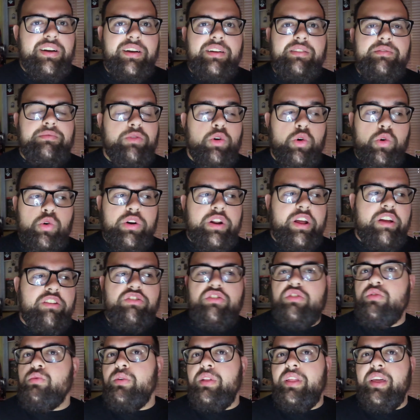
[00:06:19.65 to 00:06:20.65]
and Horror Nights
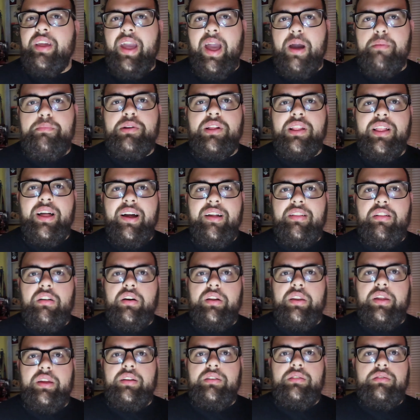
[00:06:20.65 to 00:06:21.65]
should really capitalize
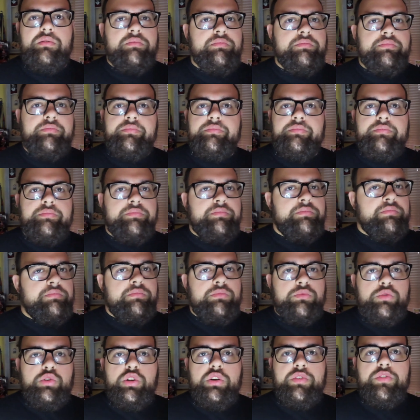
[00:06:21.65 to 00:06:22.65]
on it.
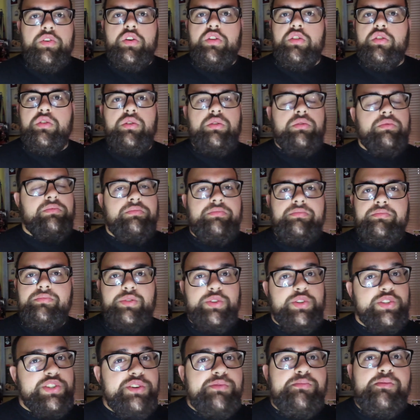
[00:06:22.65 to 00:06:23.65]
Universal,
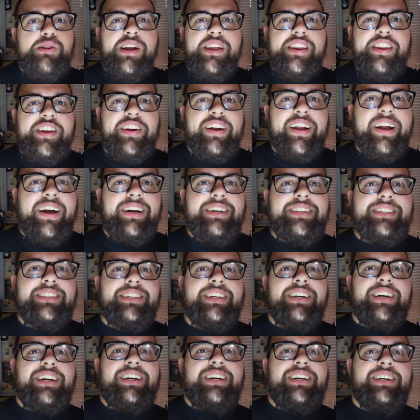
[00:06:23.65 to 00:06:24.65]
use your brain here, guys.
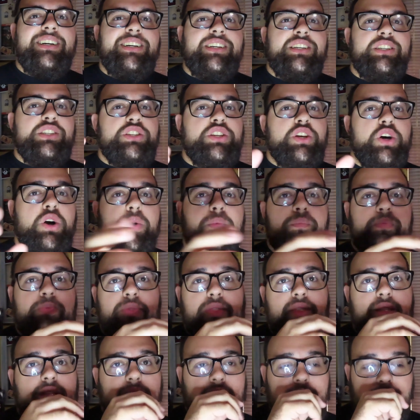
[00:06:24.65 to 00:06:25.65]
So,
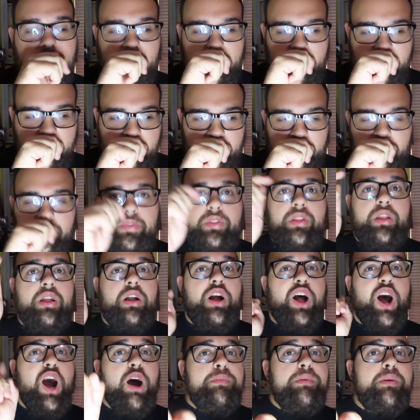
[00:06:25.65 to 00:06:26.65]

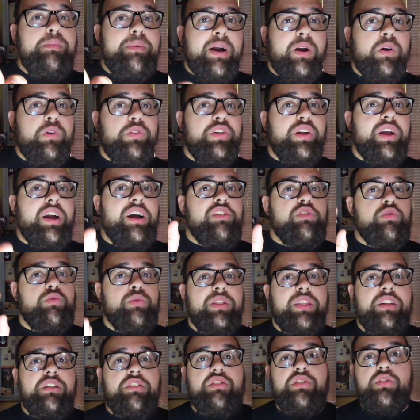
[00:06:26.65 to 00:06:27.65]
I'll be back with you guys
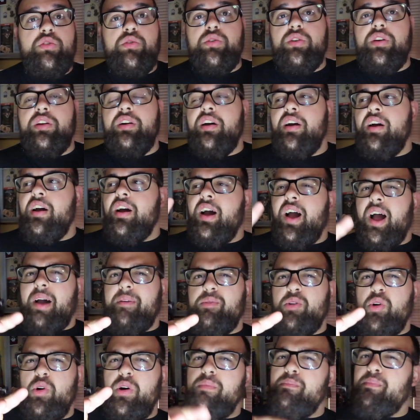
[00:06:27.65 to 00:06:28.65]
really soon.
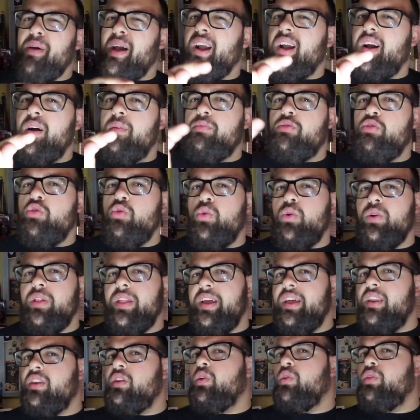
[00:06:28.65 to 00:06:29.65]
I'm going back up to
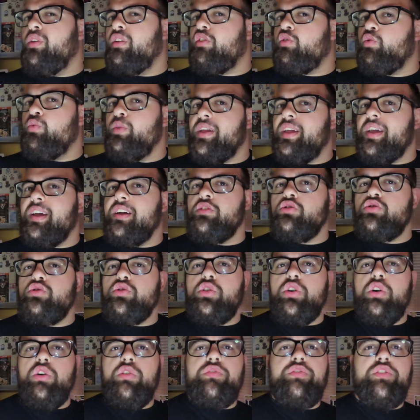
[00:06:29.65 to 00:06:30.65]
Orlando this weekend to
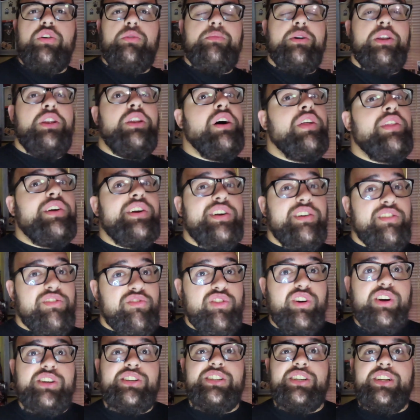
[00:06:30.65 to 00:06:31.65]
go film another
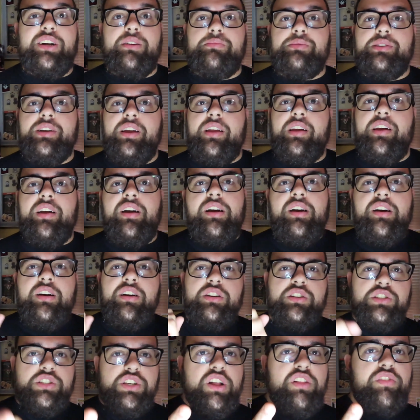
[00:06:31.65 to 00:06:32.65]
construction update
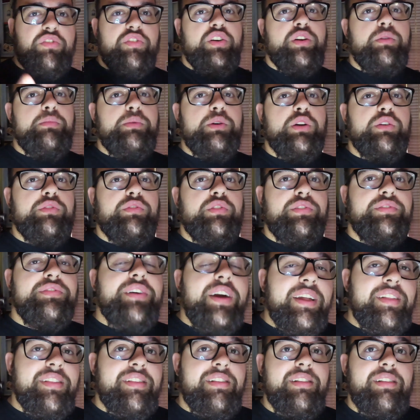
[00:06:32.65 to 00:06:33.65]
just for your beautiful
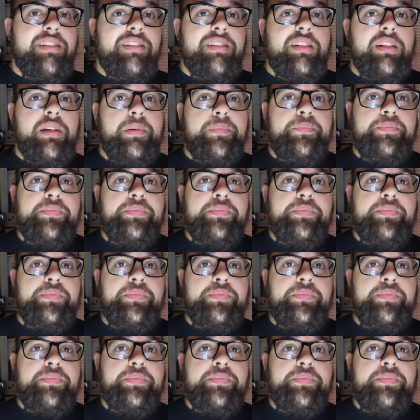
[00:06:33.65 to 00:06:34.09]
faces.